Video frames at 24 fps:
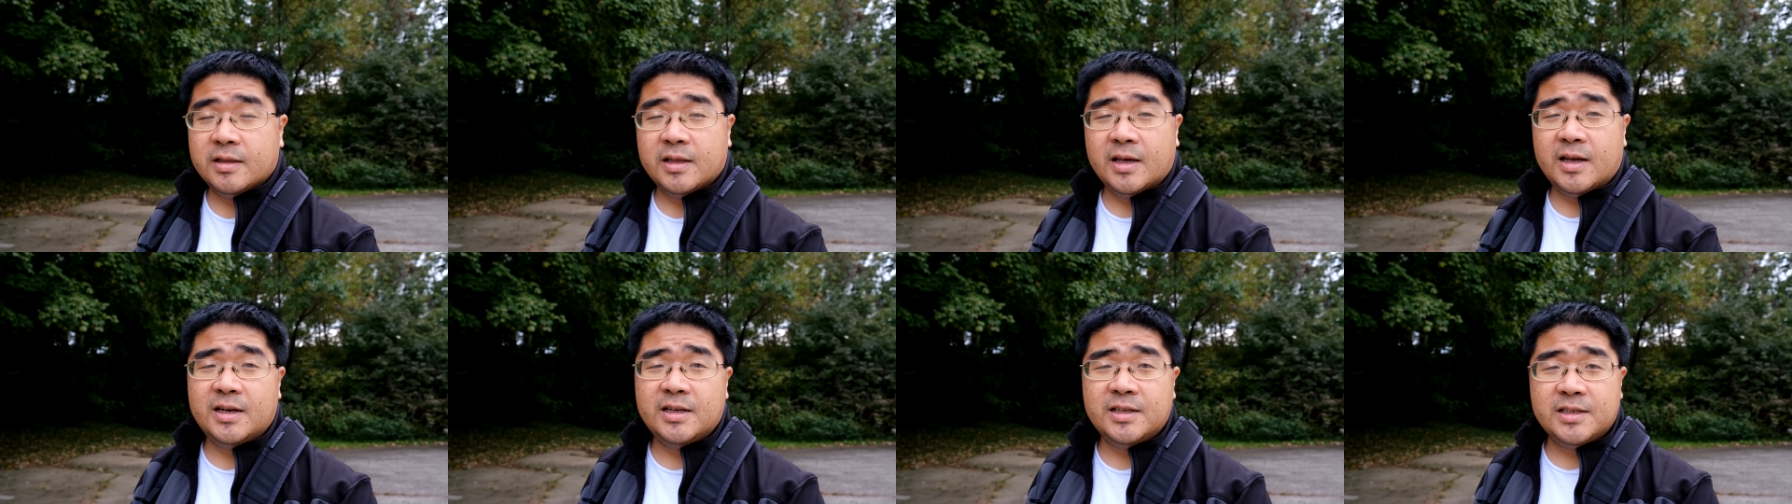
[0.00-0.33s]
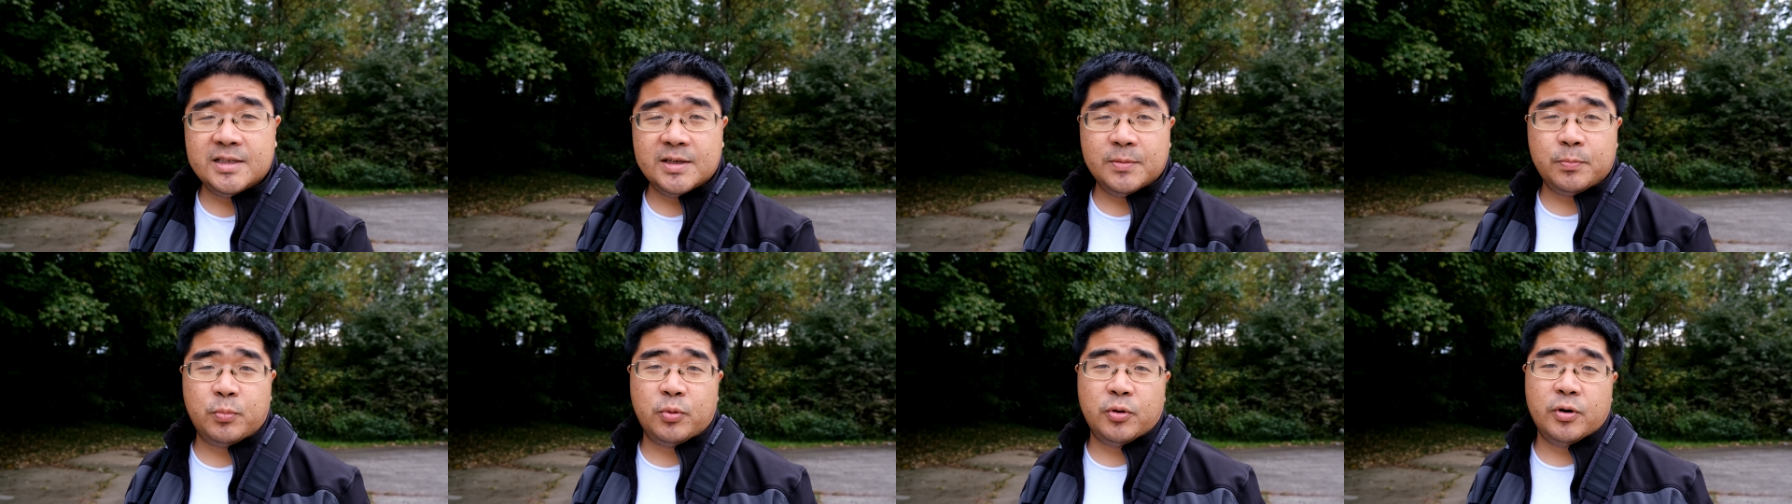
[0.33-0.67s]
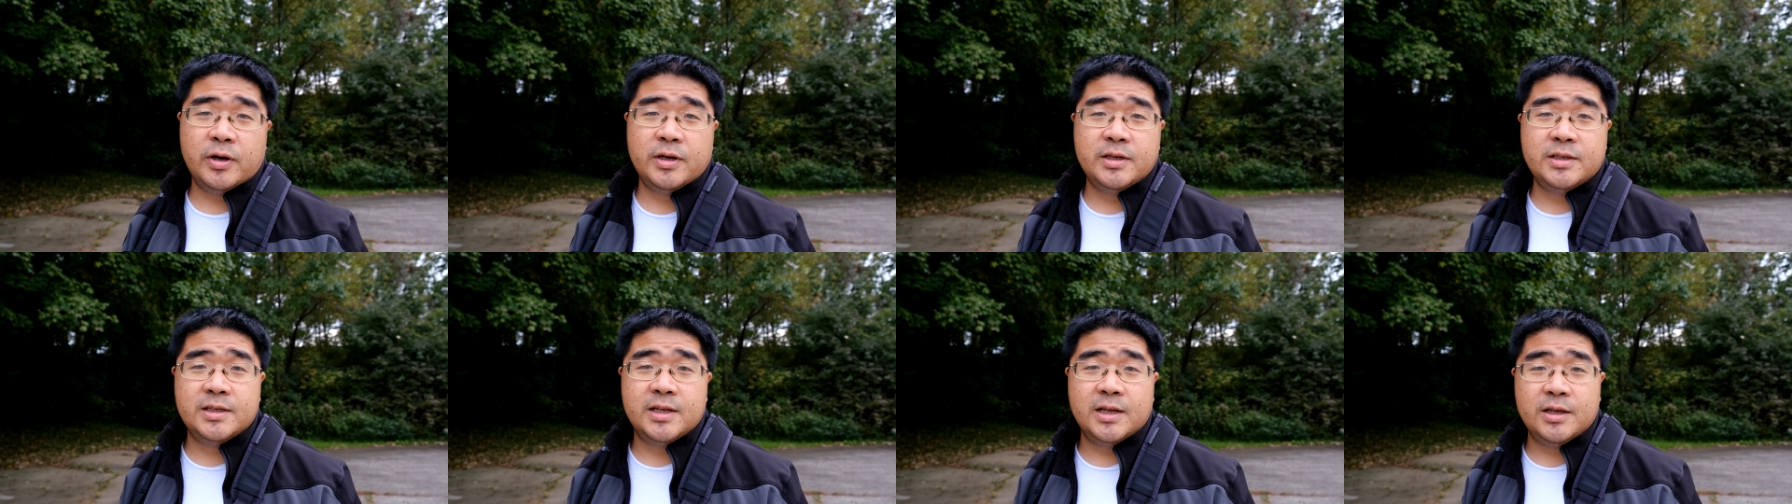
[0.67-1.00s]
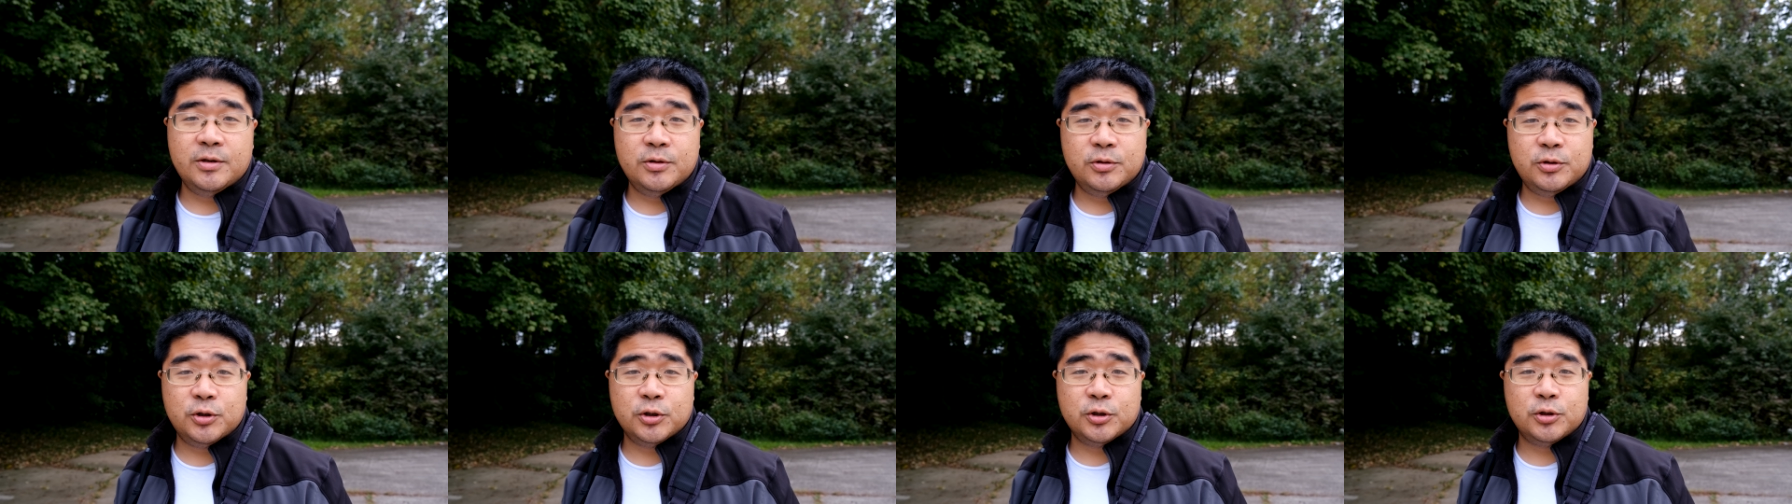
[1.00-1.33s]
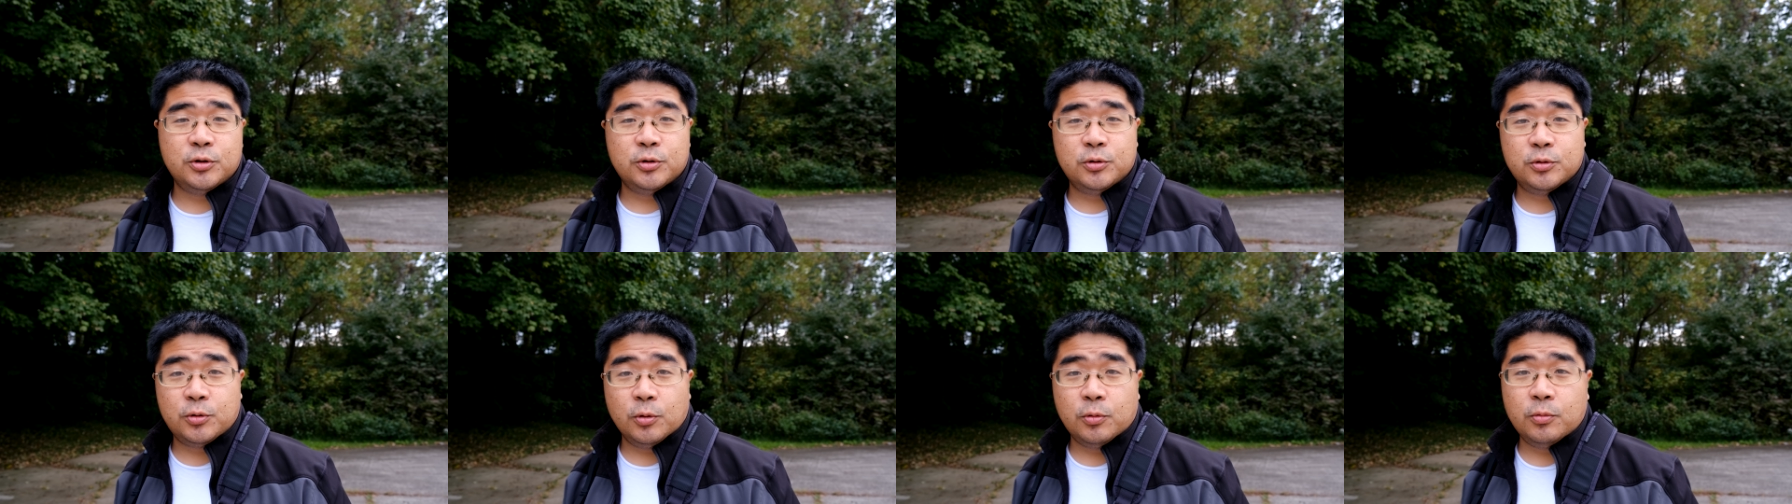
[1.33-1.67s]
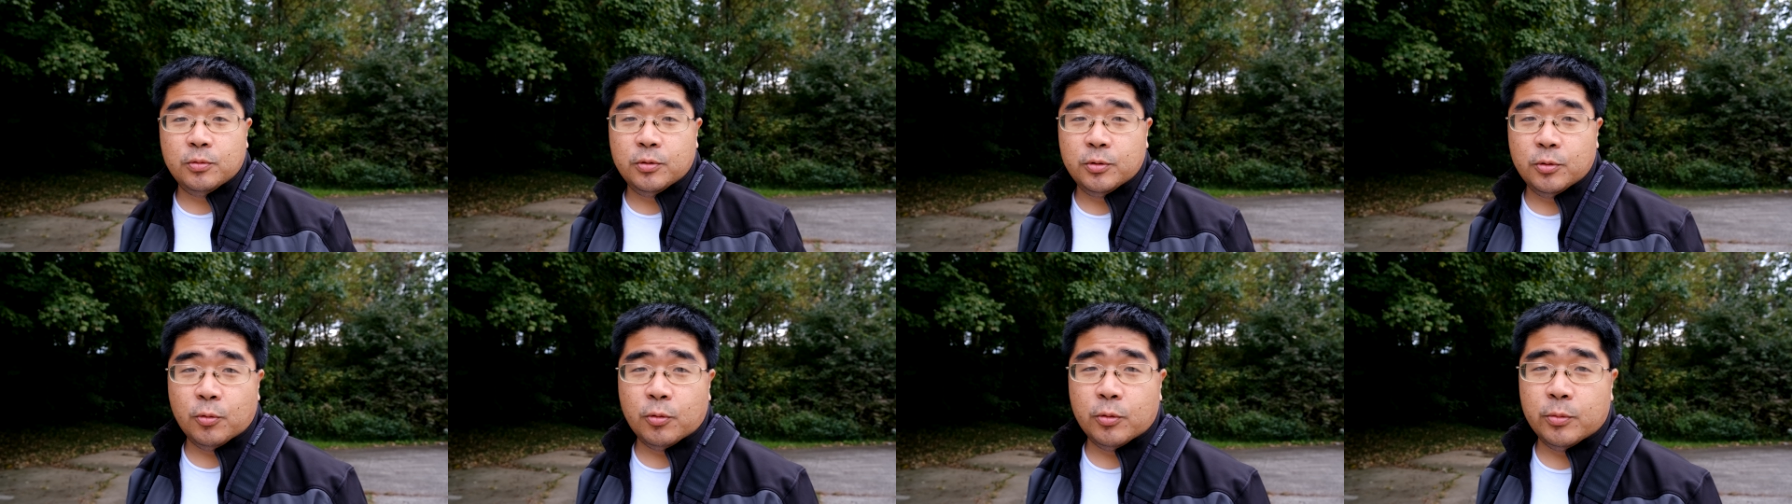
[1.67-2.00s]
that is a price that you just
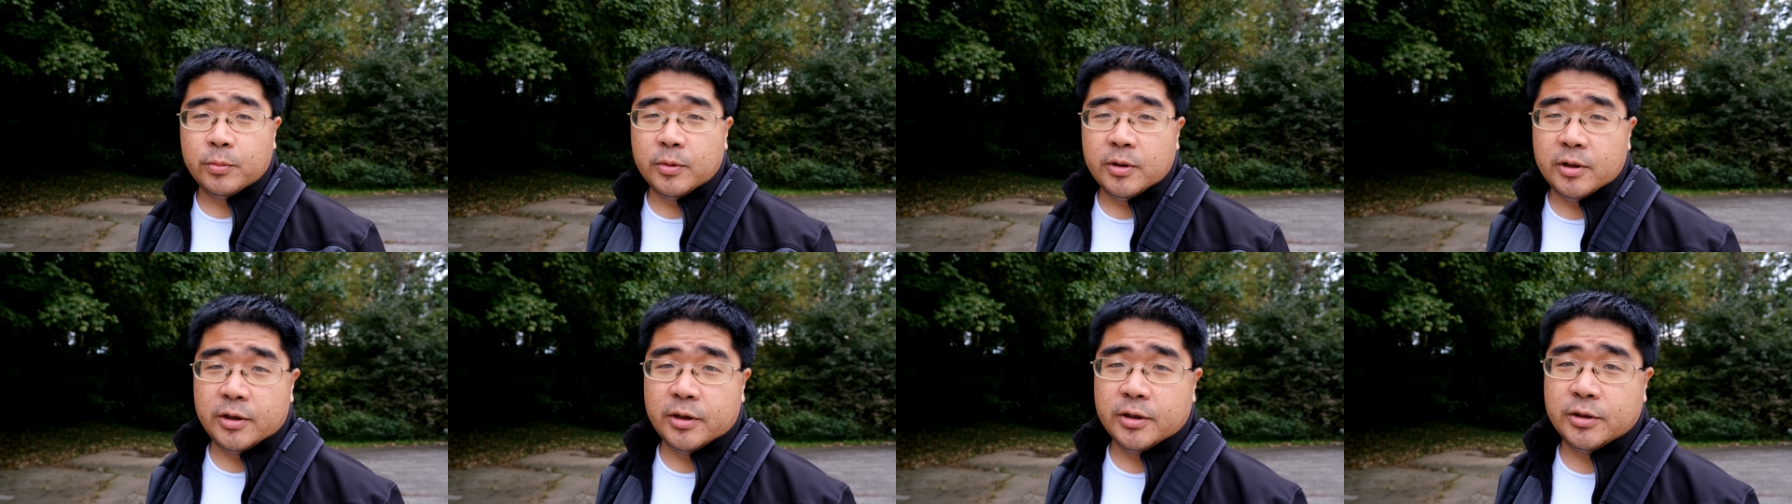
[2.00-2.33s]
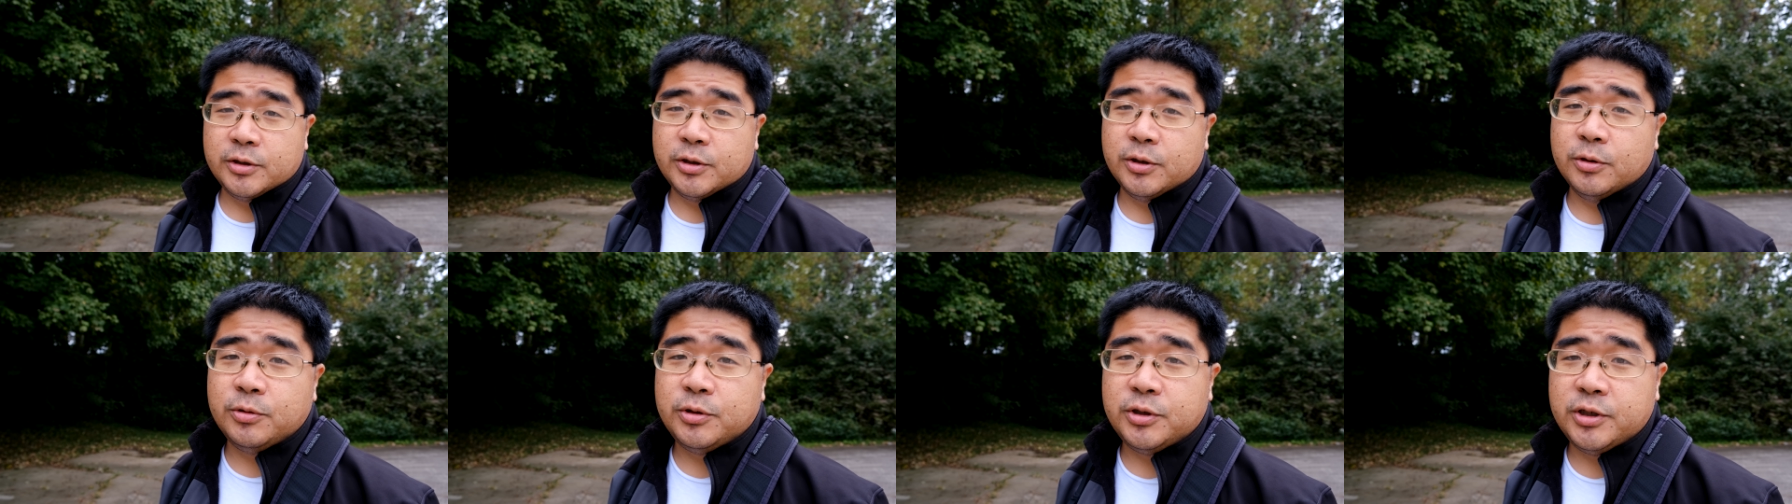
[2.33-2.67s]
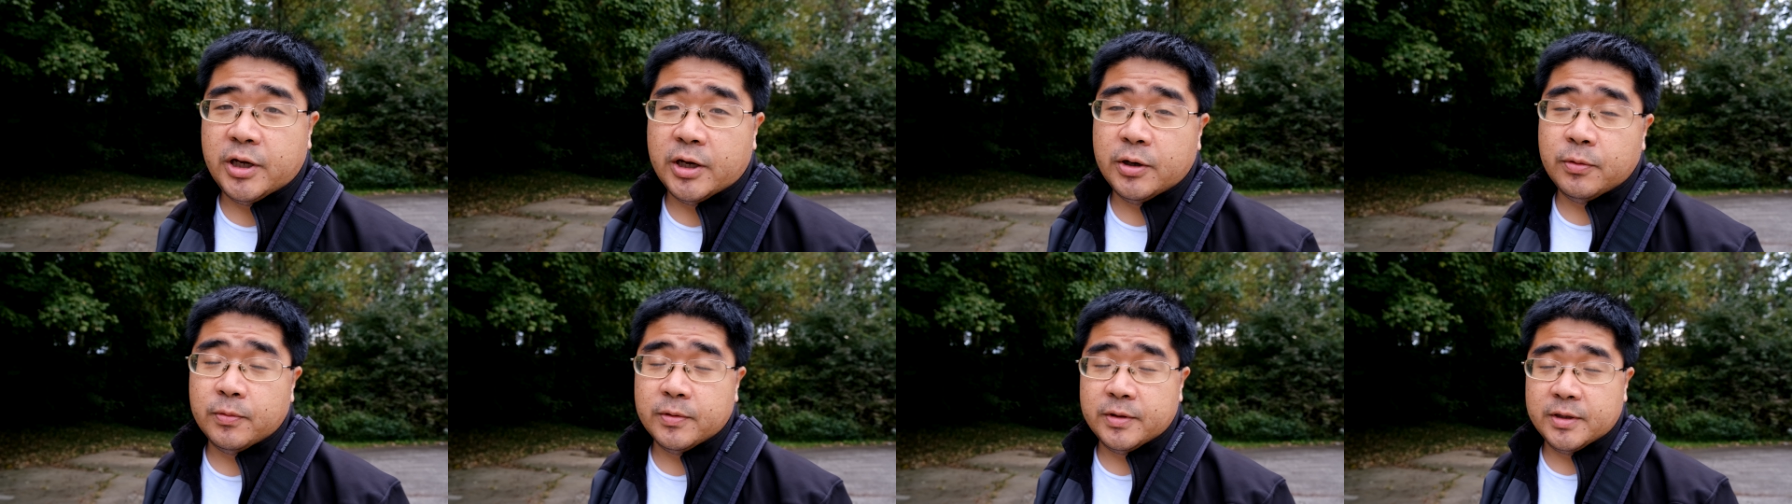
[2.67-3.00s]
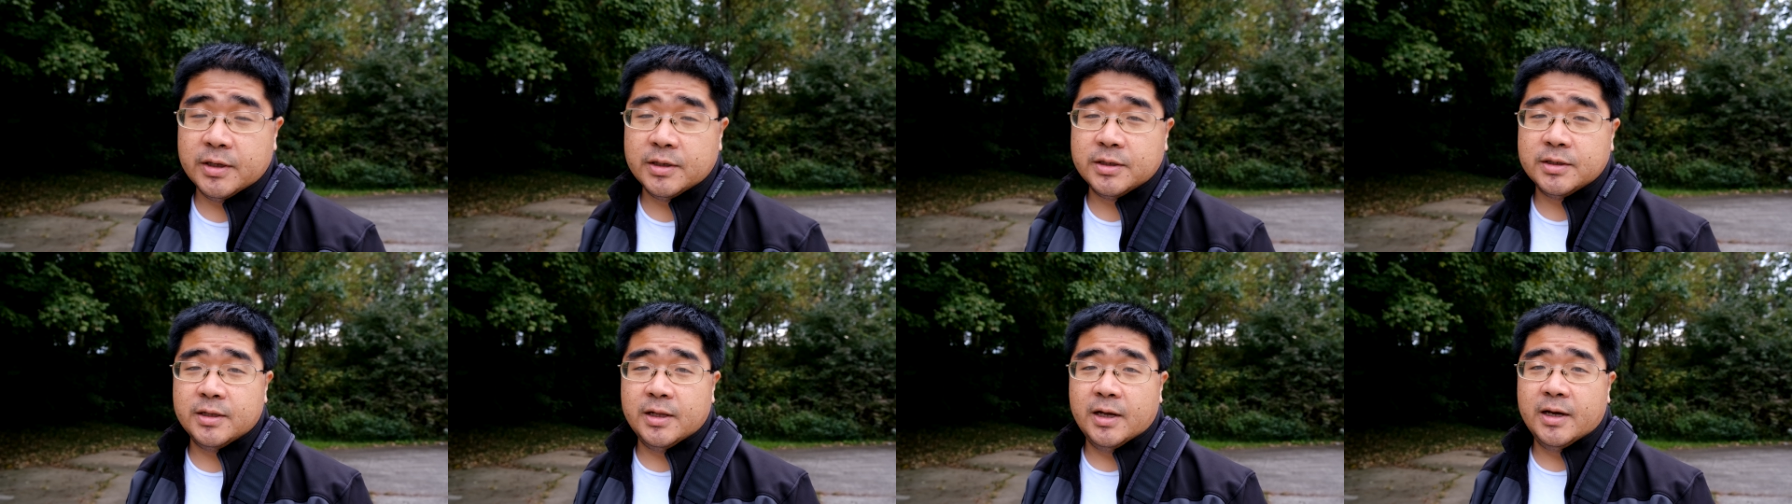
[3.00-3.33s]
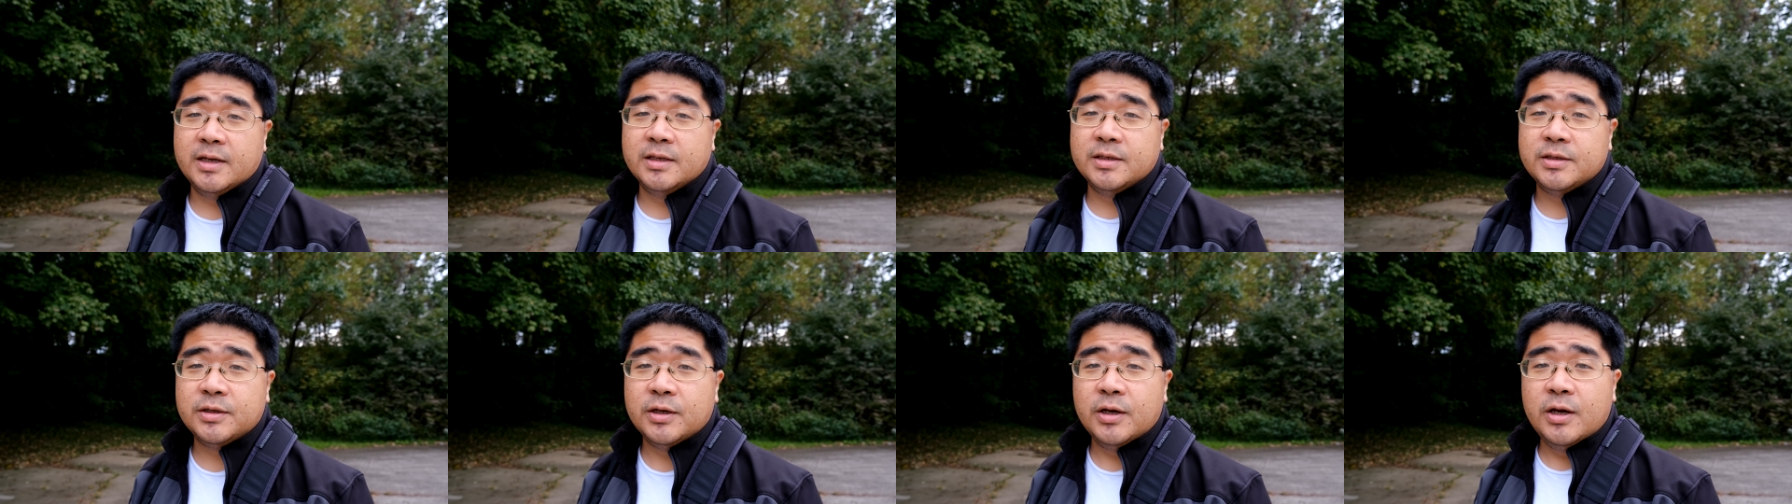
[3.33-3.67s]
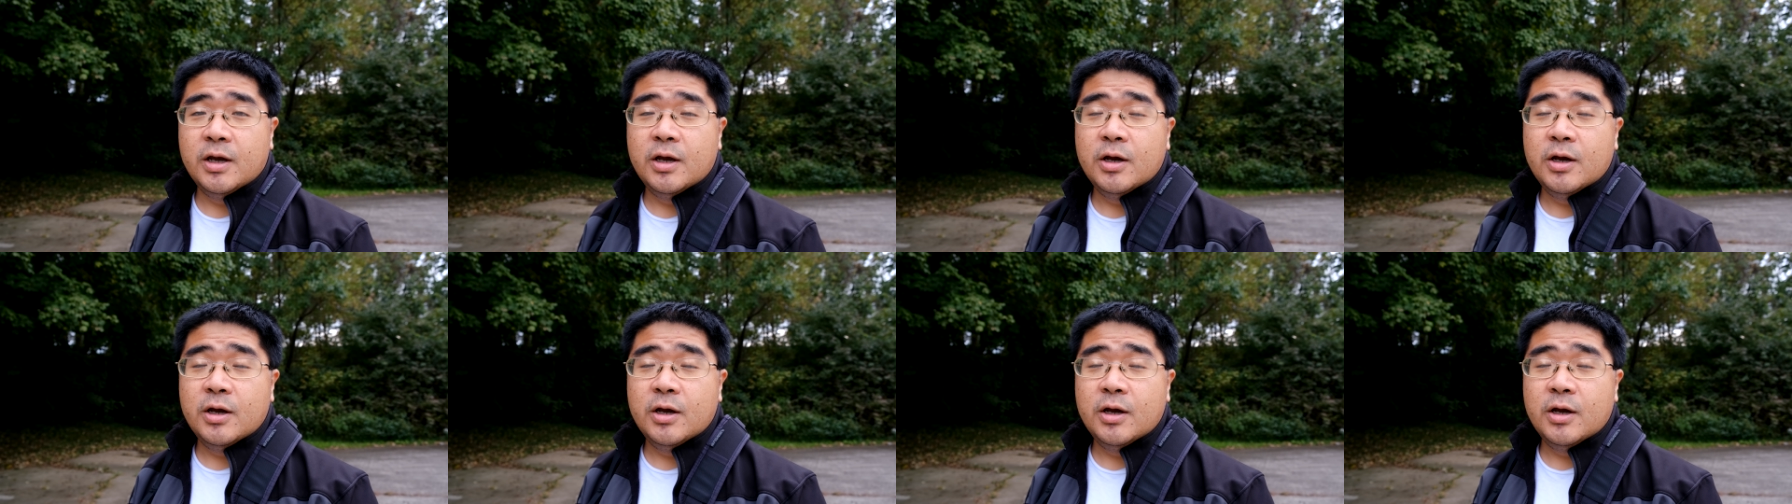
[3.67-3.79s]
don't normally associate with this lens,